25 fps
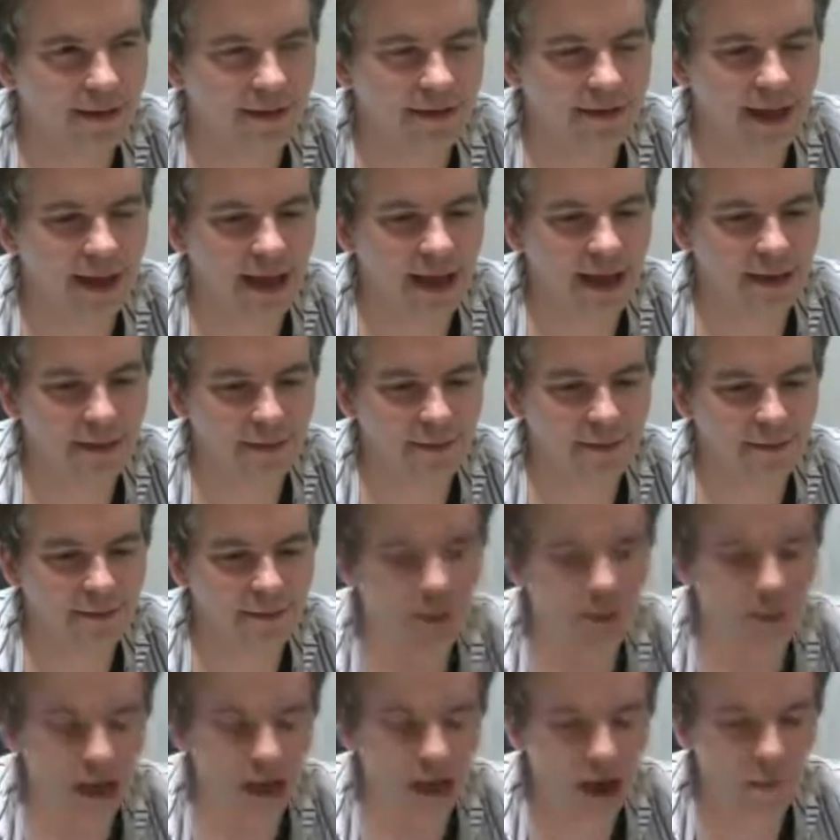Does that
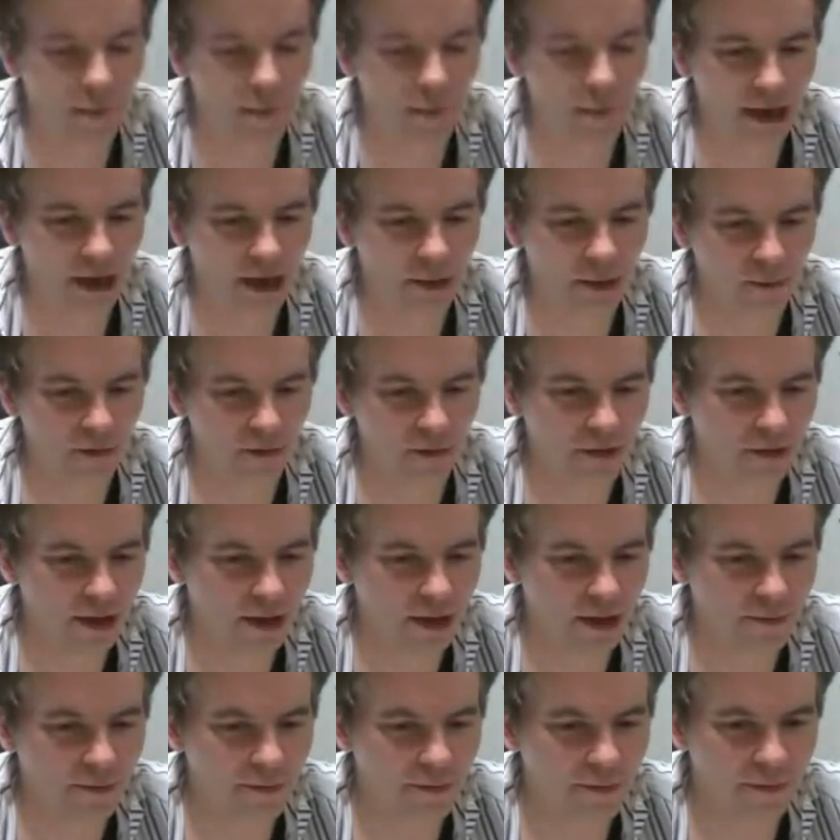somehow make up for a
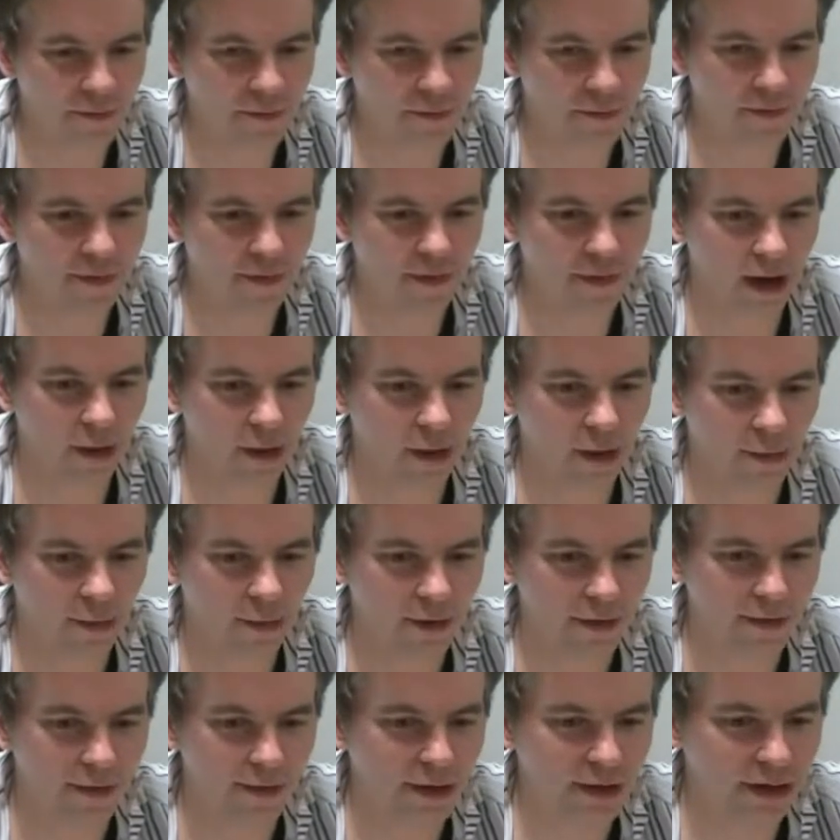life of
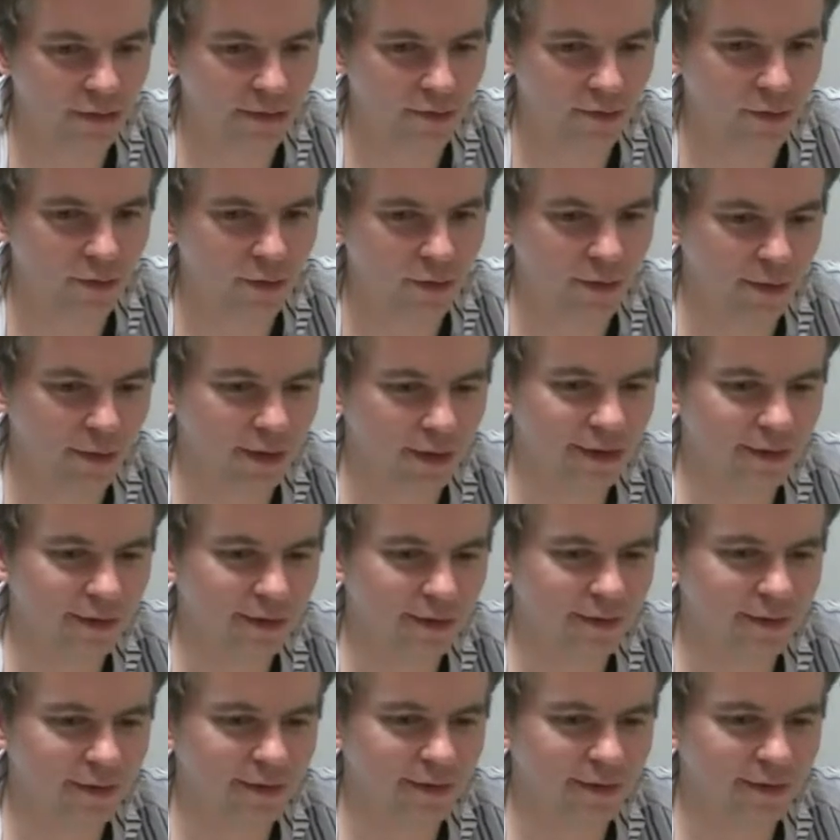cowardice and evil that